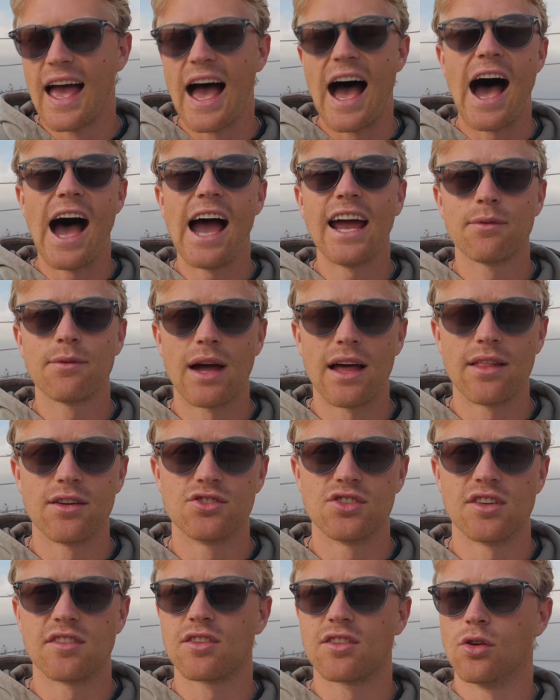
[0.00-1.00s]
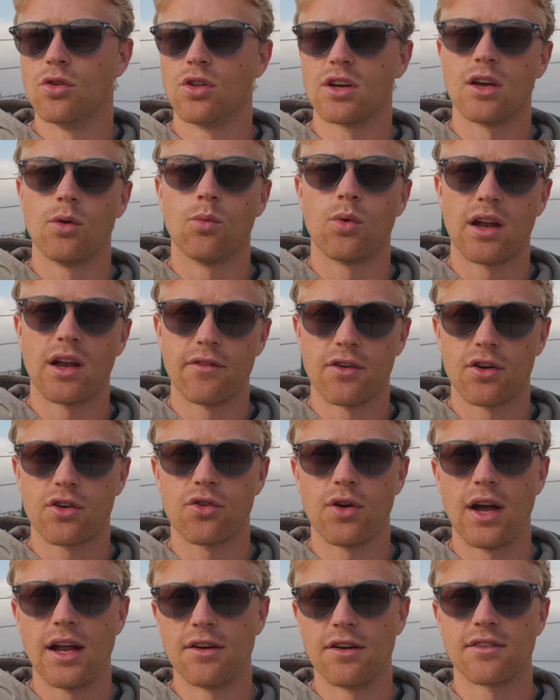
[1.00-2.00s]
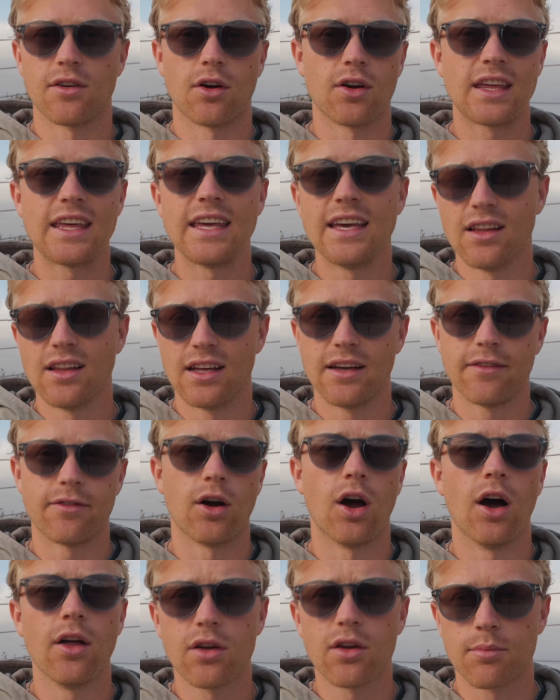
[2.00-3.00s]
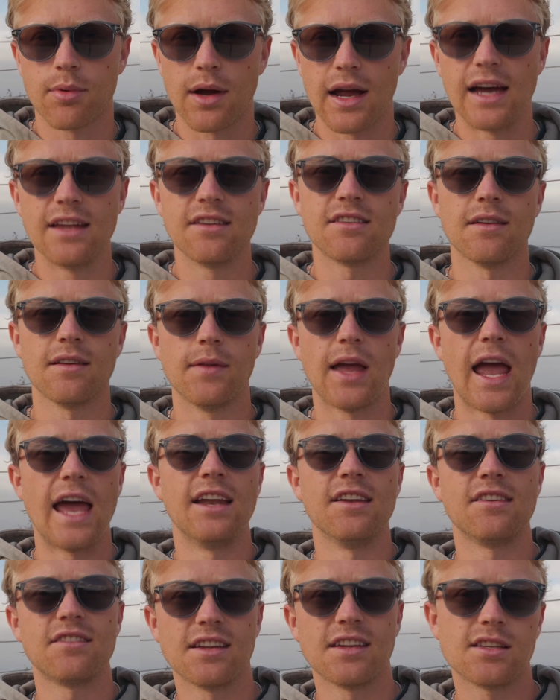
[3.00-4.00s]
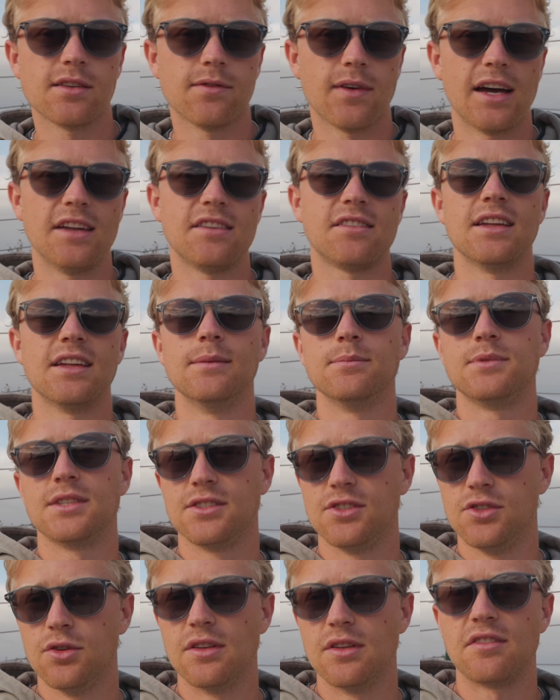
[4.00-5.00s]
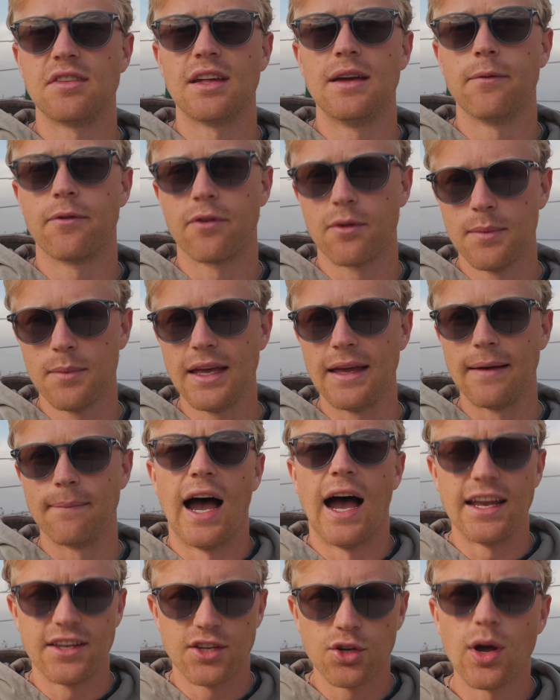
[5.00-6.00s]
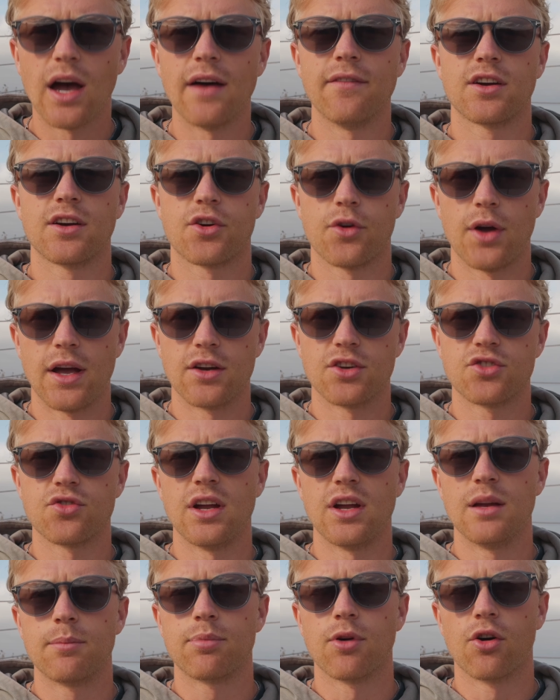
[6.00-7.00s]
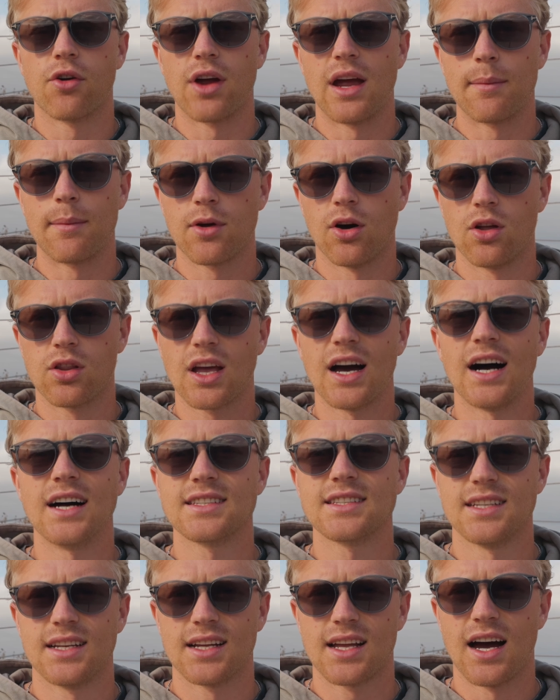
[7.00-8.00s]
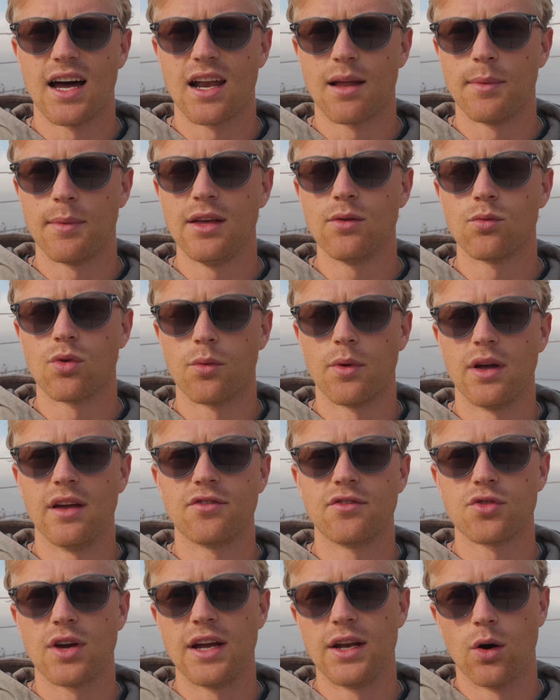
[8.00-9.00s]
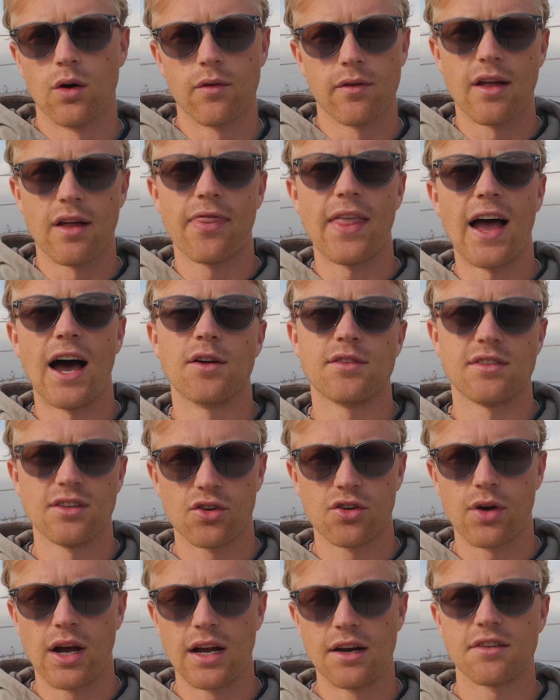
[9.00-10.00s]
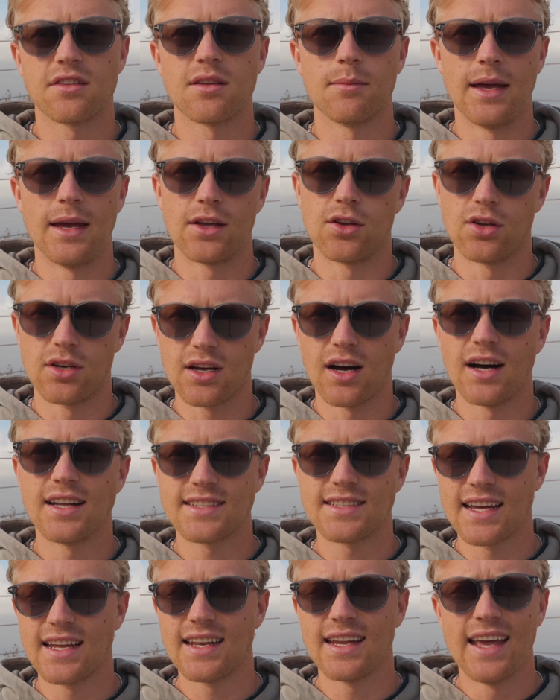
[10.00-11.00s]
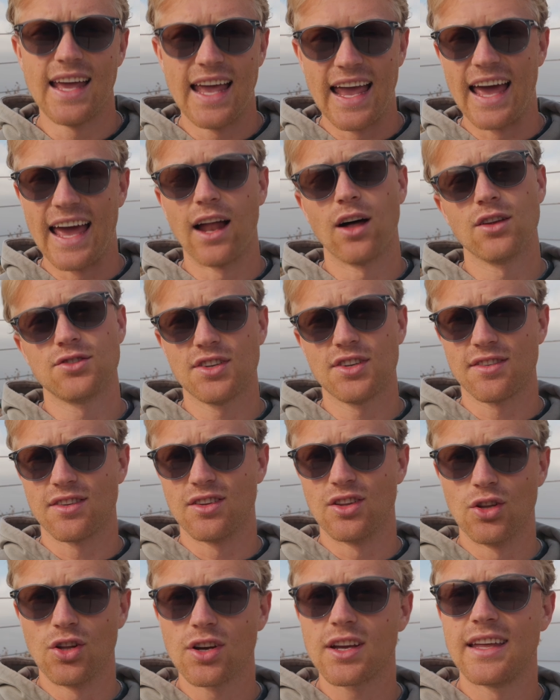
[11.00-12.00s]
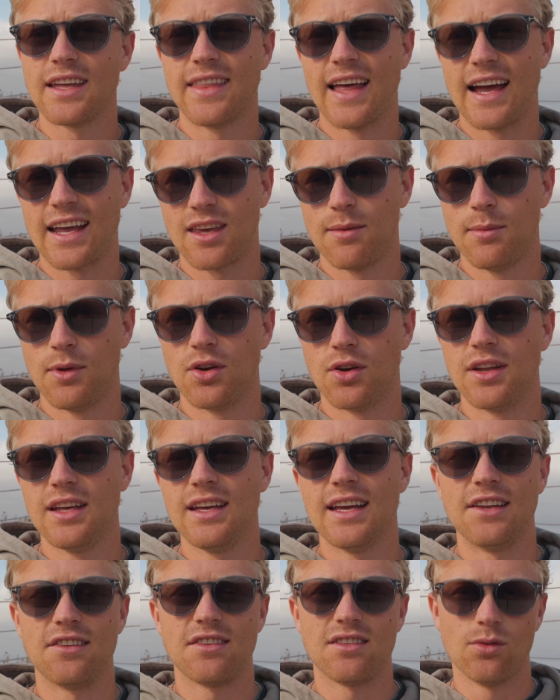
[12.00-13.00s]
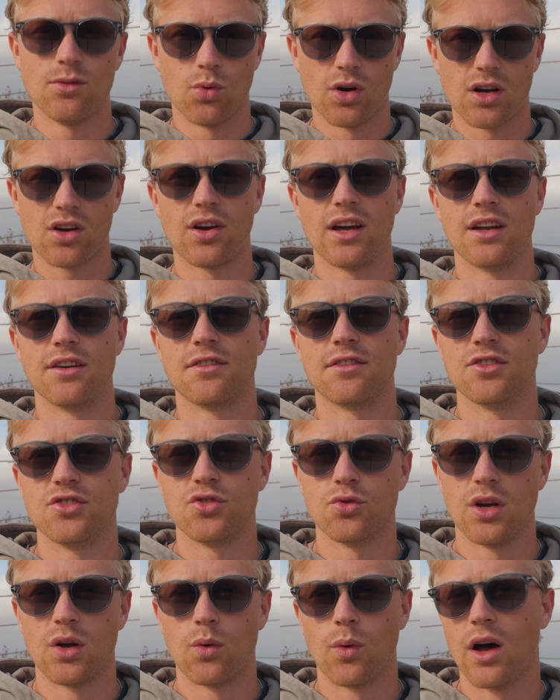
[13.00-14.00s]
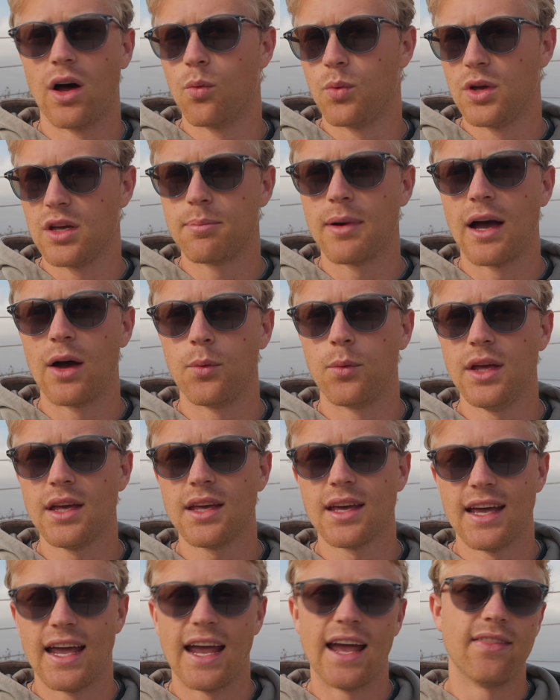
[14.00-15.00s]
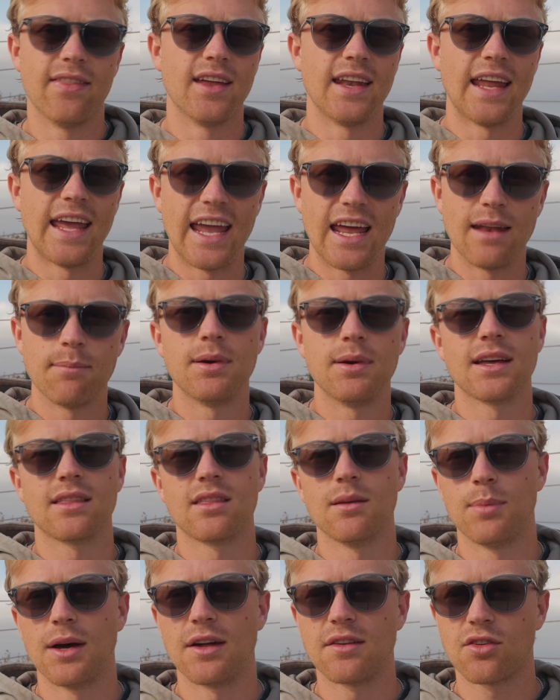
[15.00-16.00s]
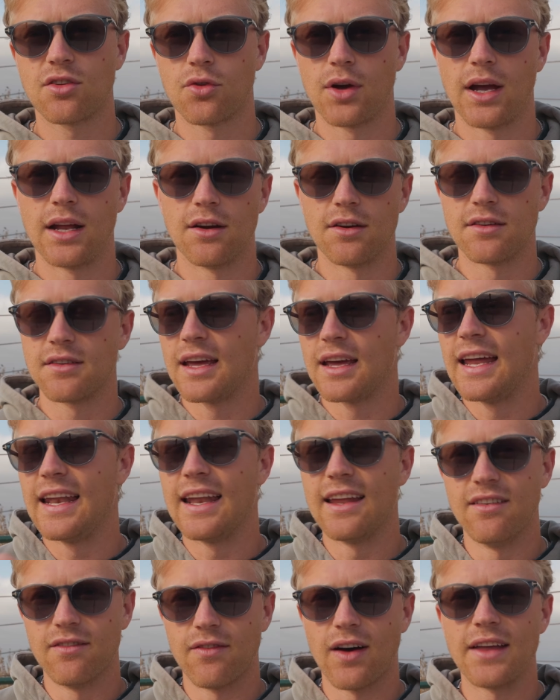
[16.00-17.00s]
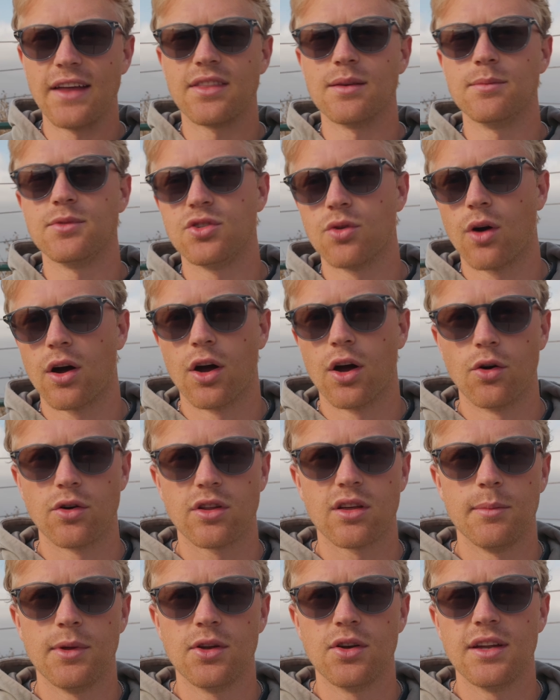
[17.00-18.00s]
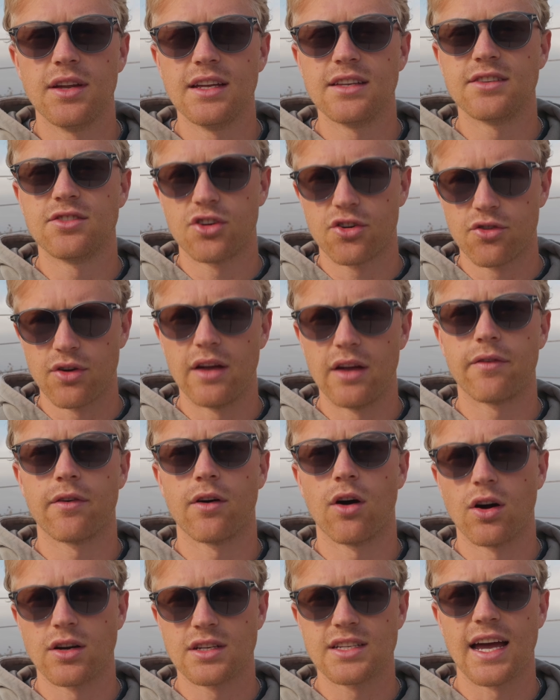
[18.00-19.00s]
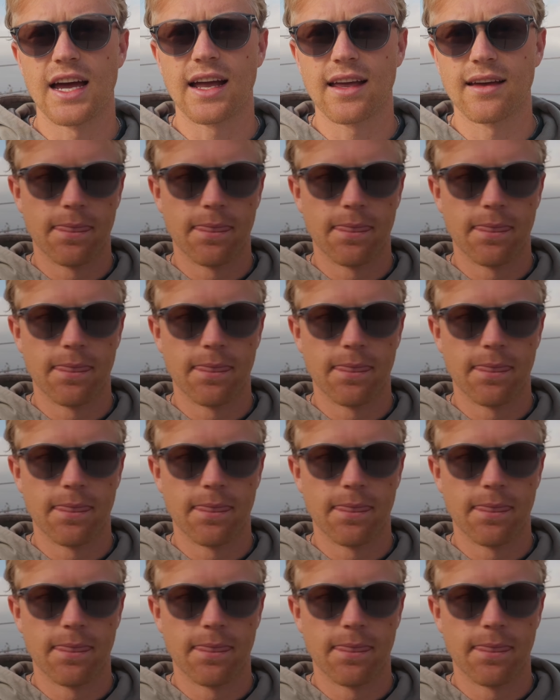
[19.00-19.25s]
I'd rather just go look at whatever creators are killing for other brands and incentivize them to do the same for me. I do have a creator training program called Content Economy where we have trained over 1,000 creators to make good content, and I'll just look in that community and see what creators are doing well week by week, and then handpick the best creators and invite them to our own community to create for Artec.